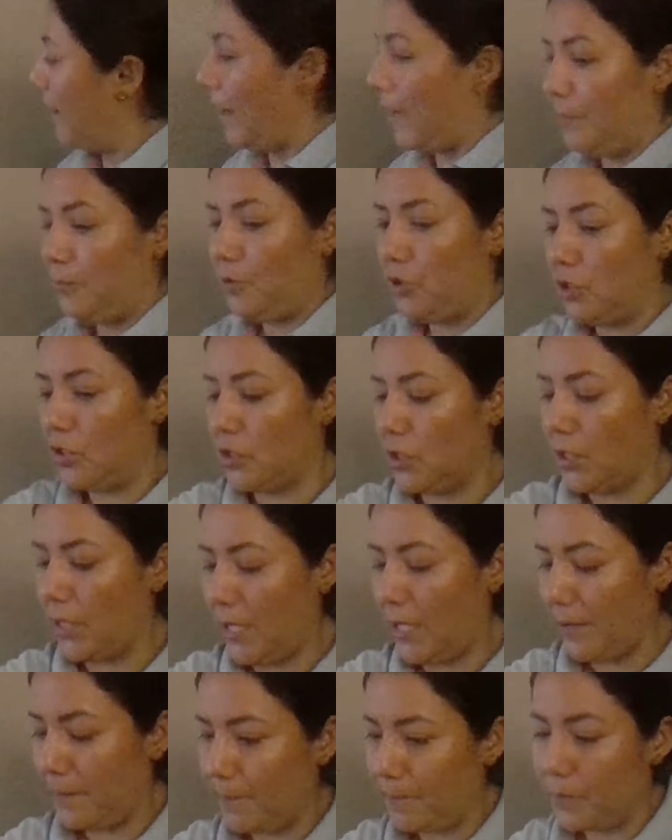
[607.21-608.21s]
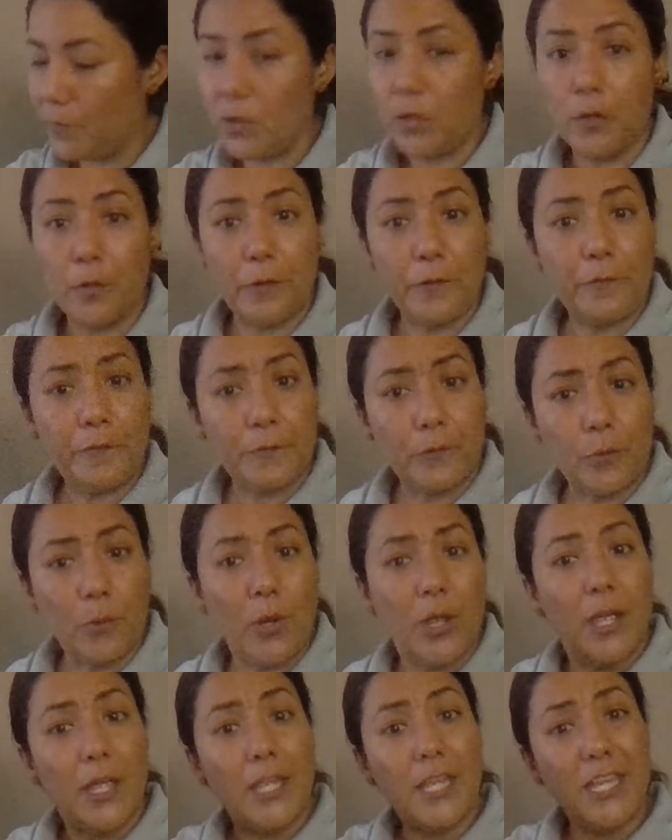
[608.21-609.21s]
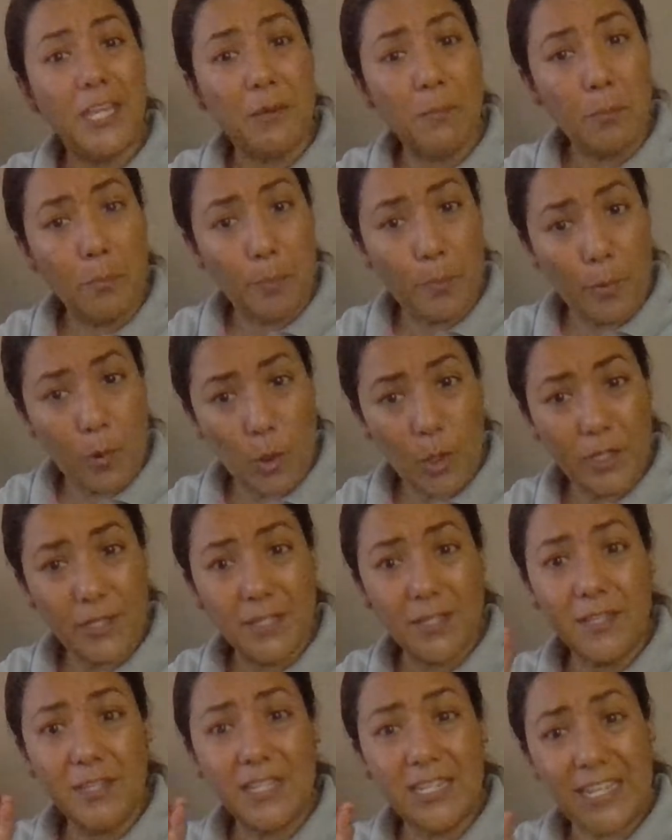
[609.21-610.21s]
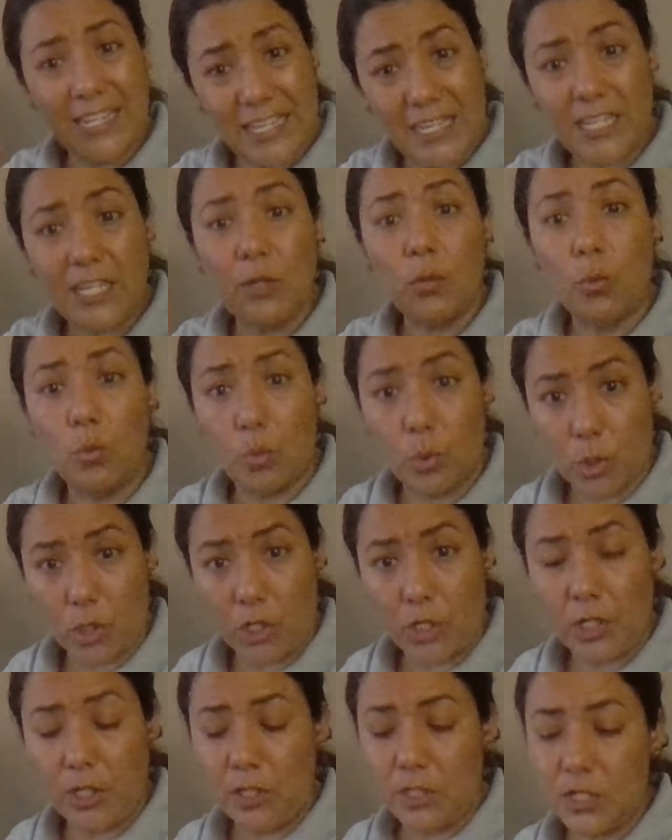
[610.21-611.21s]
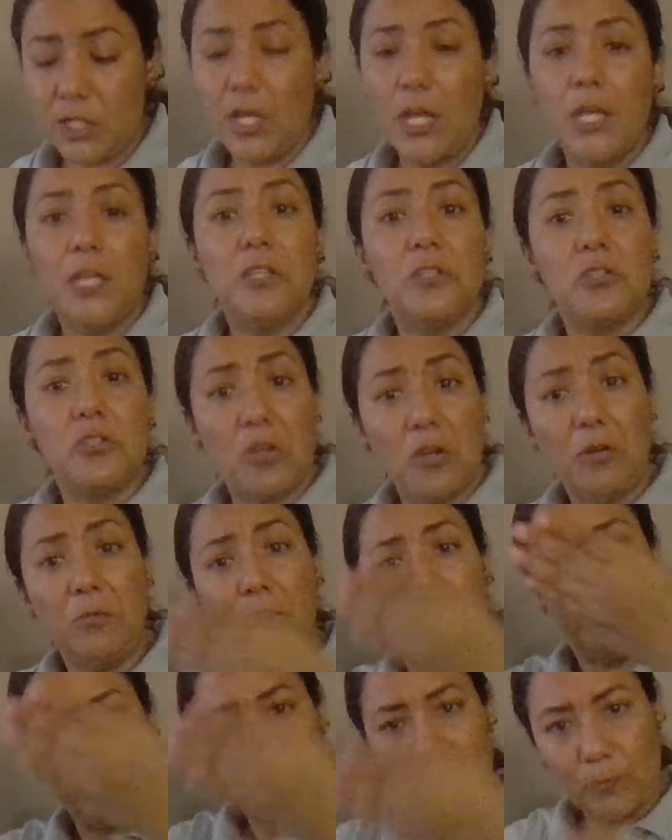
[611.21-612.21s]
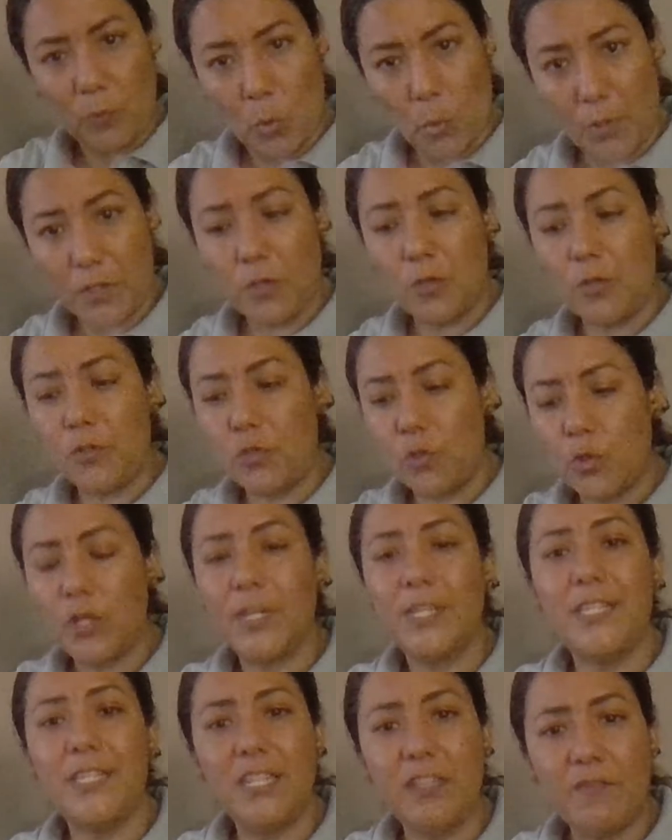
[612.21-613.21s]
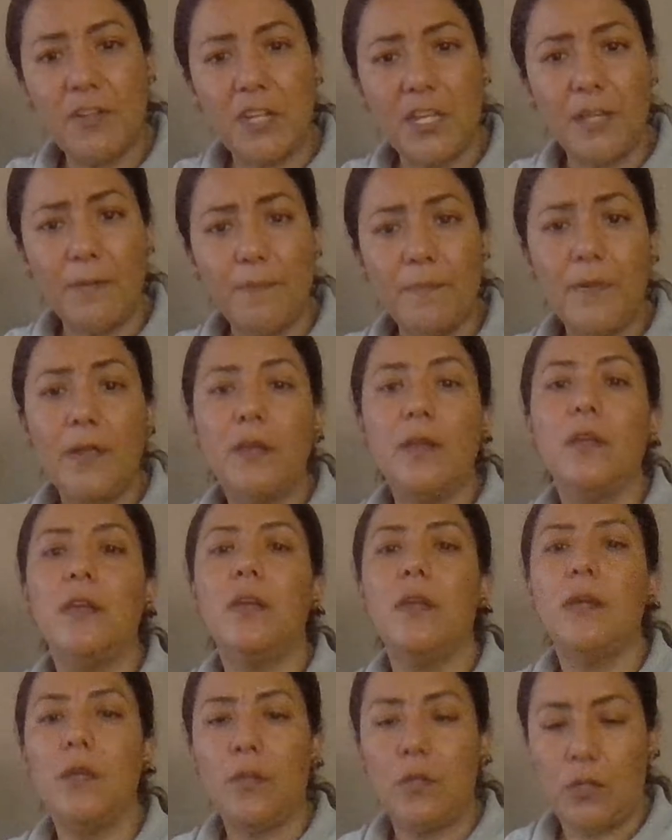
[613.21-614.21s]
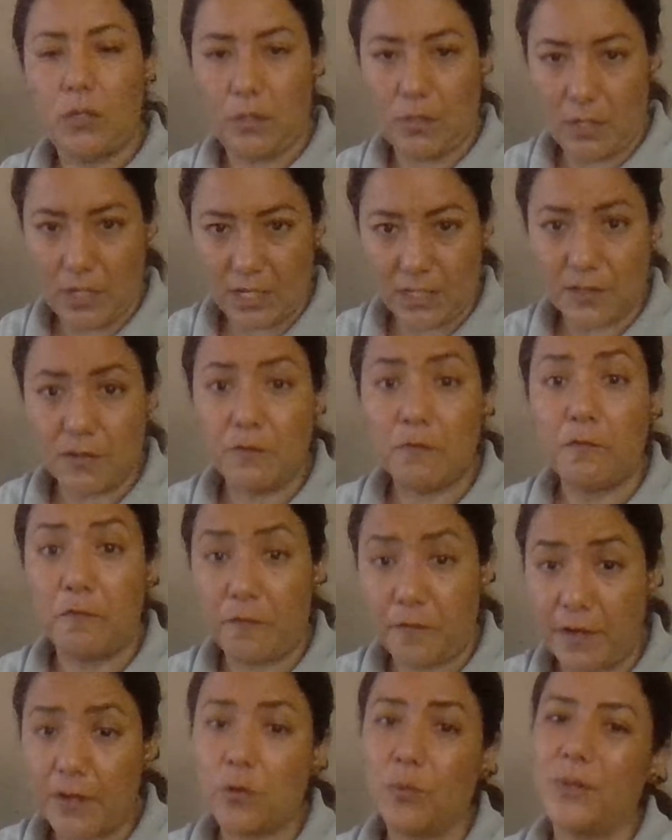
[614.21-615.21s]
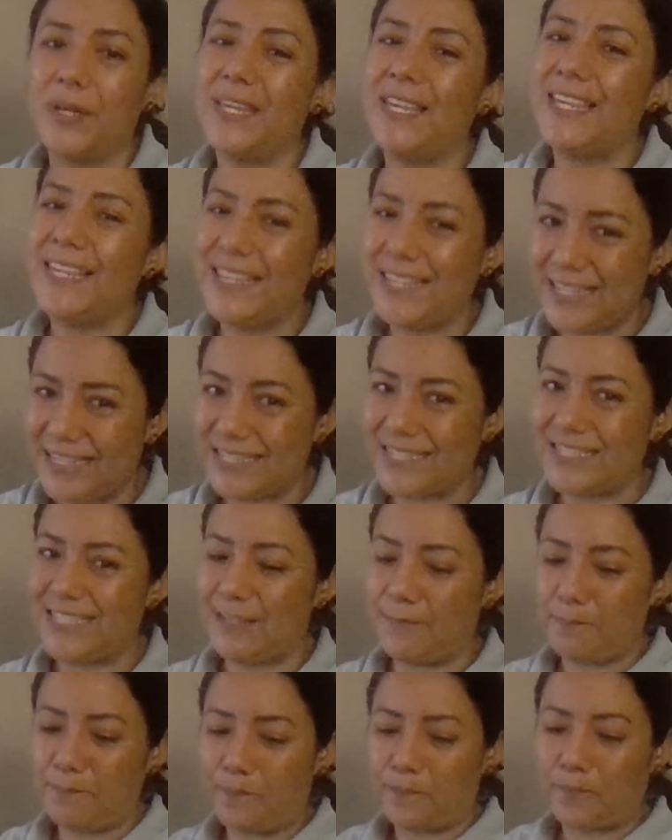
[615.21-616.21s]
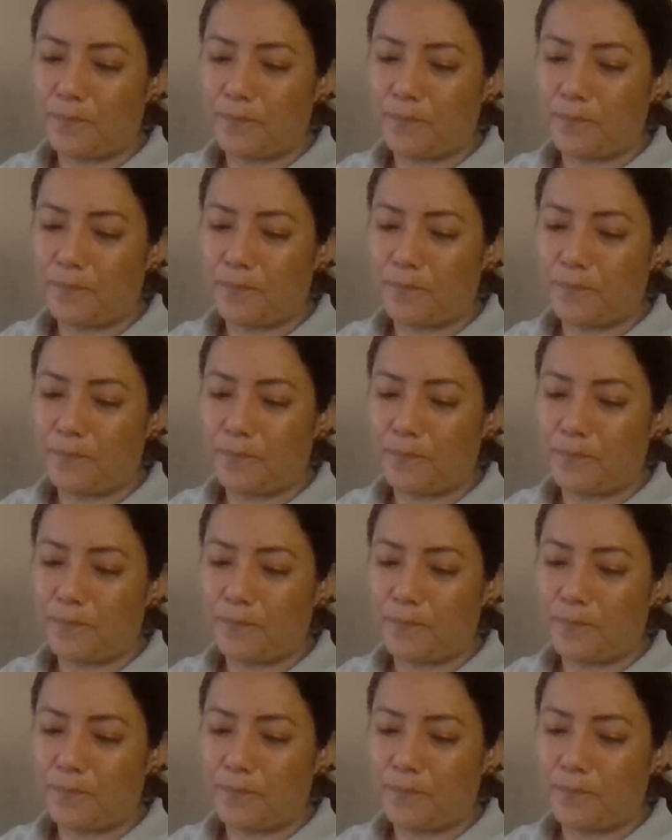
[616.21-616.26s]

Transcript: I'm just gonna go through important keywords, so when you do the activity, It's very easy.